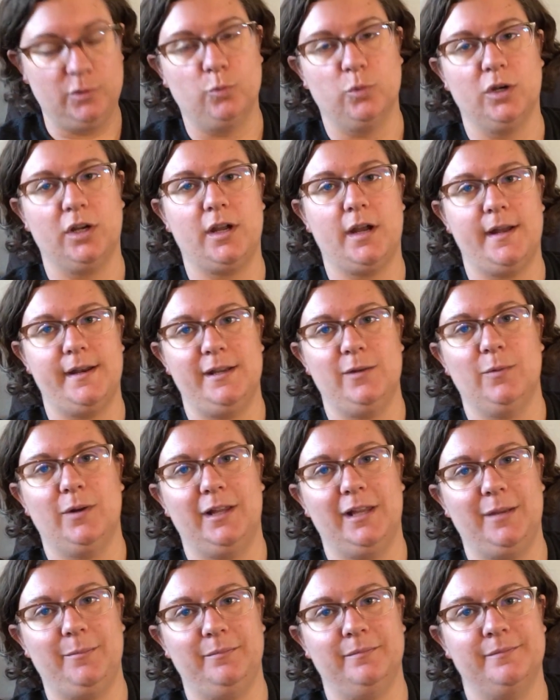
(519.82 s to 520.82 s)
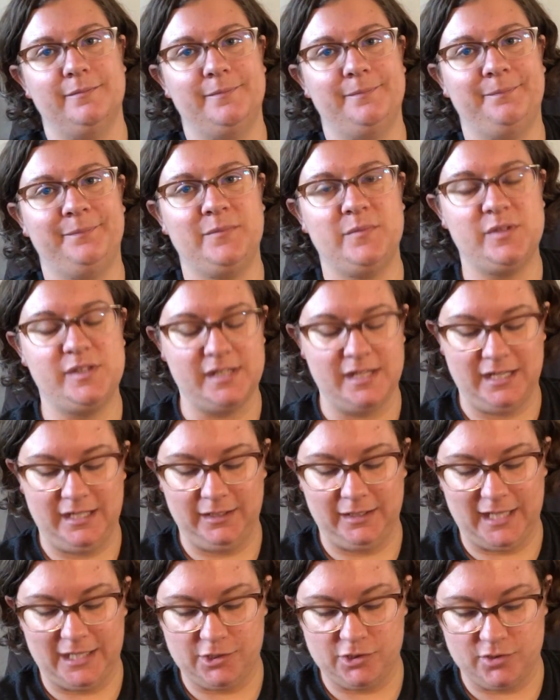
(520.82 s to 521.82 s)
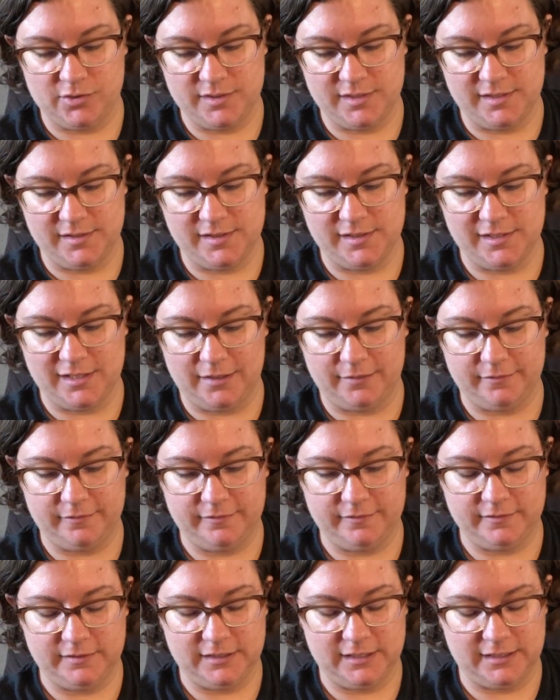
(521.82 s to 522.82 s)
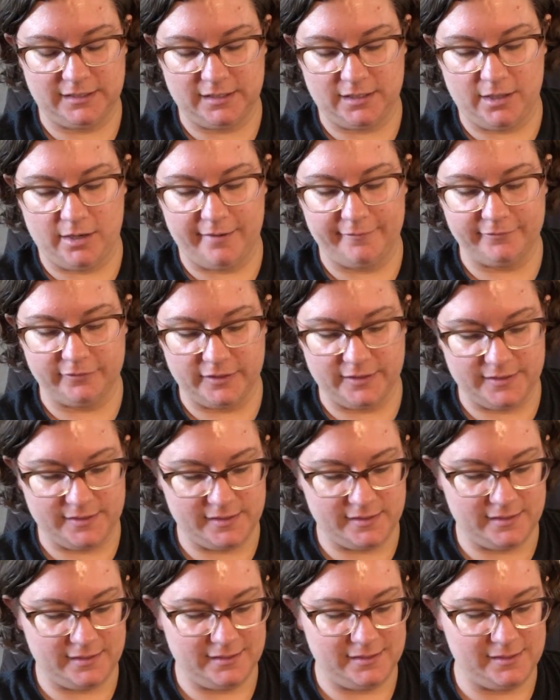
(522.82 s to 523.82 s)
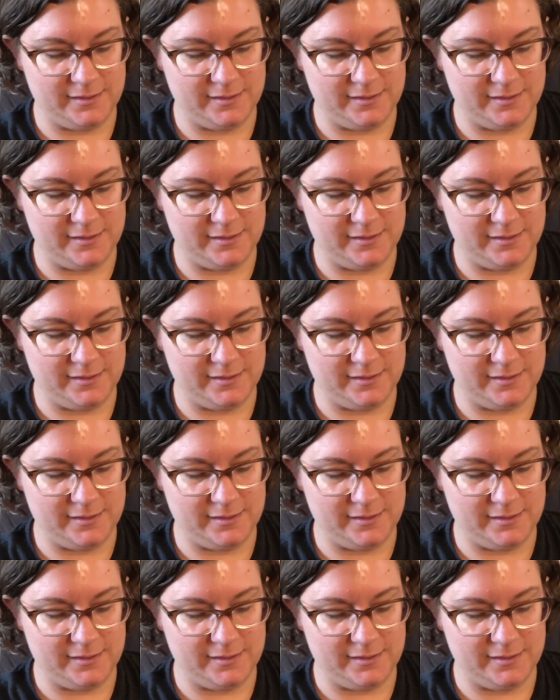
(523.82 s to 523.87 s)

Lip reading: work on it while I'm sitting in lectures and stuff at the conference,